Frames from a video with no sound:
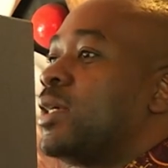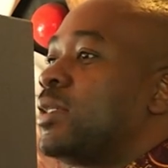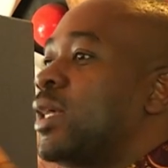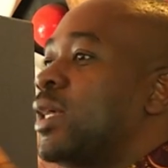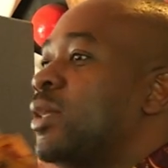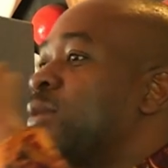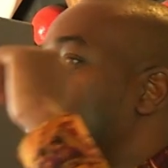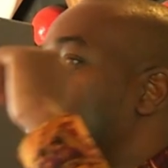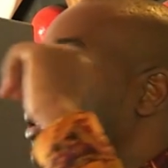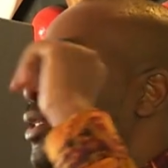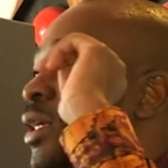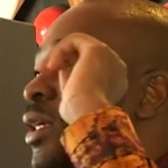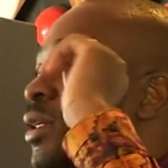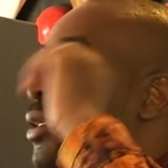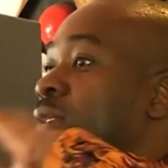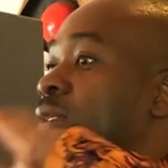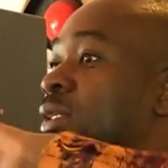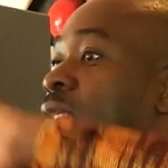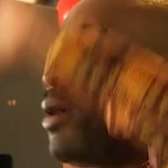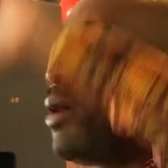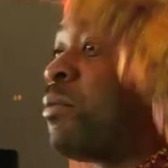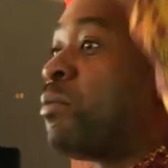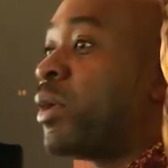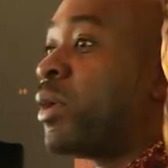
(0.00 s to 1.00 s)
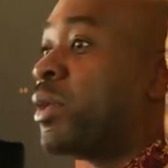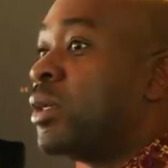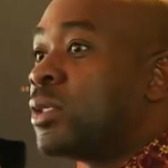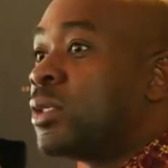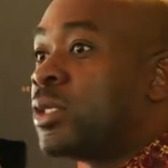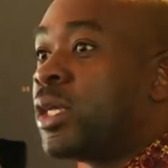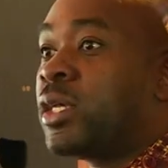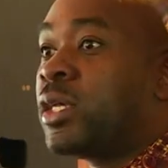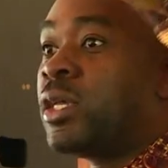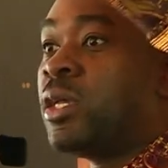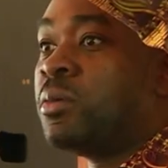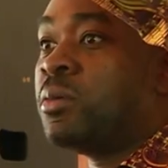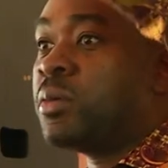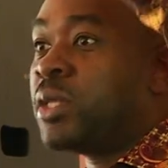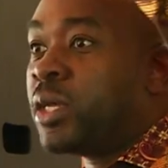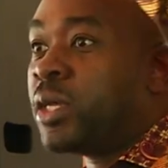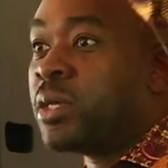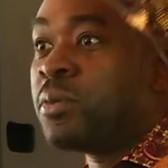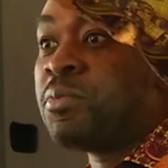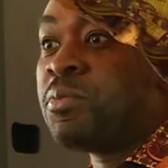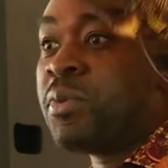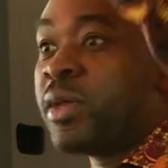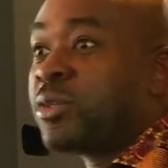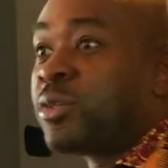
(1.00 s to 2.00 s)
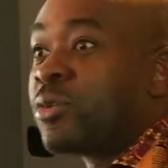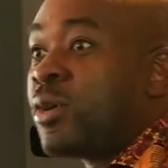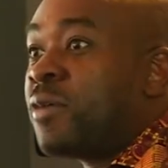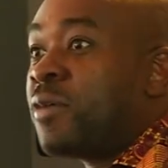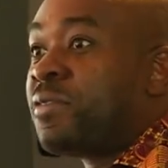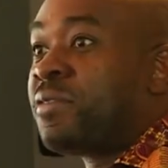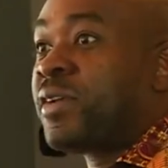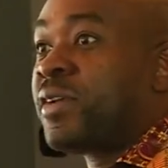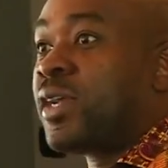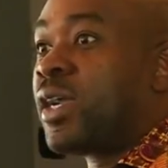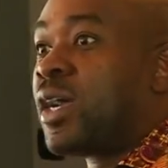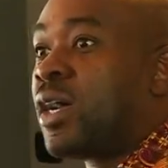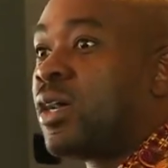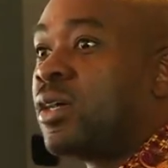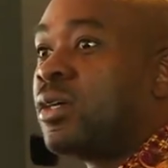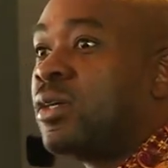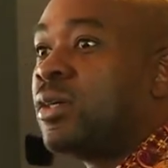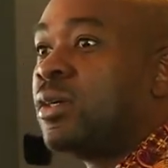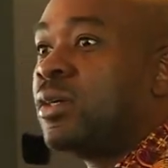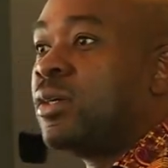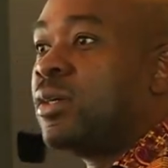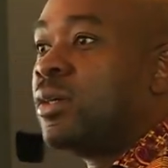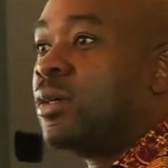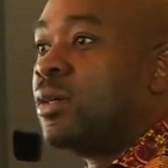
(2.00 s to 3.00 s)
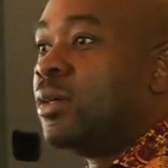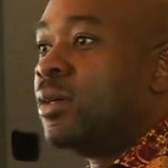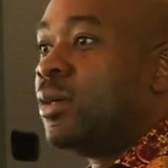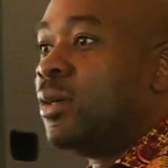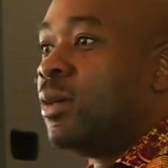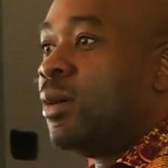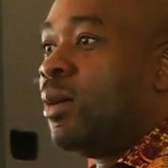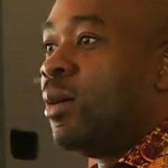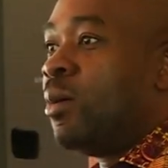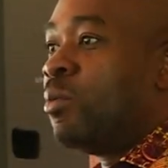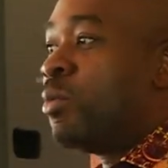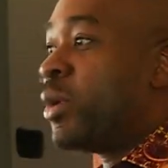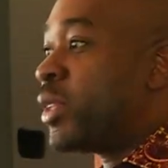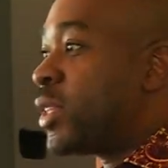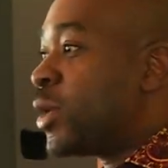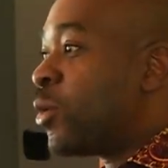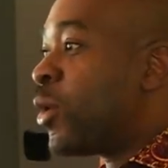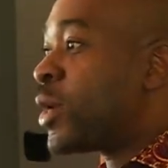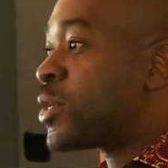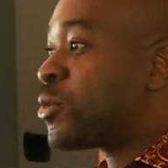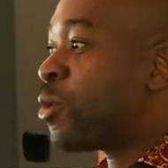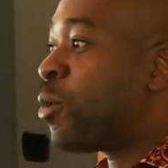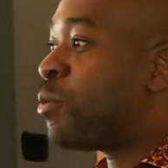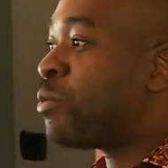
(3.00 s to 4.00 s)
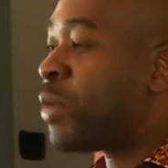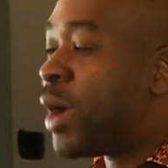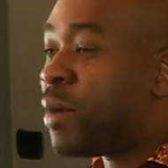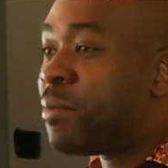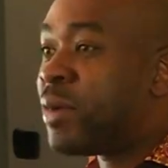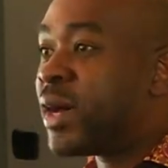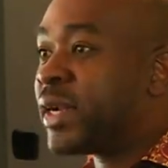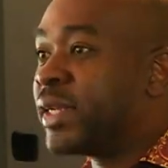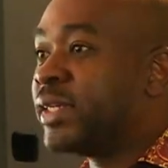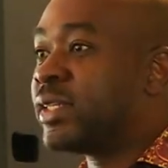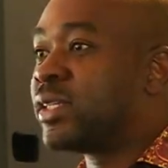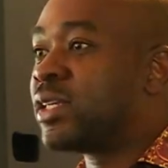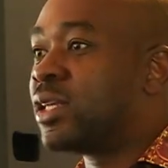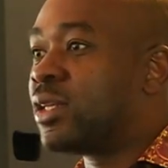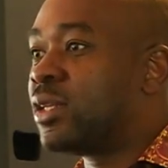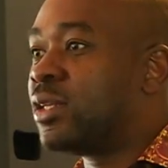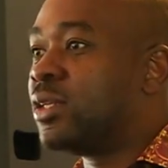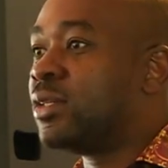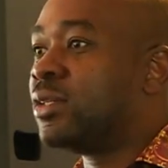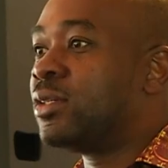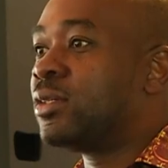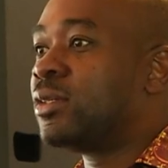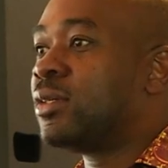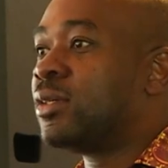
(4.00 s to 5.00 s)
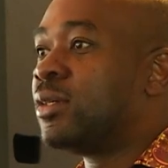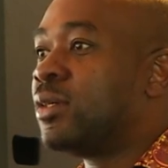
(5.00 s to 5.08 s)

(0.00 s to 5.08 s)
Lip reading: is hallucinating. Take him back to Africa. But there was Obama recently.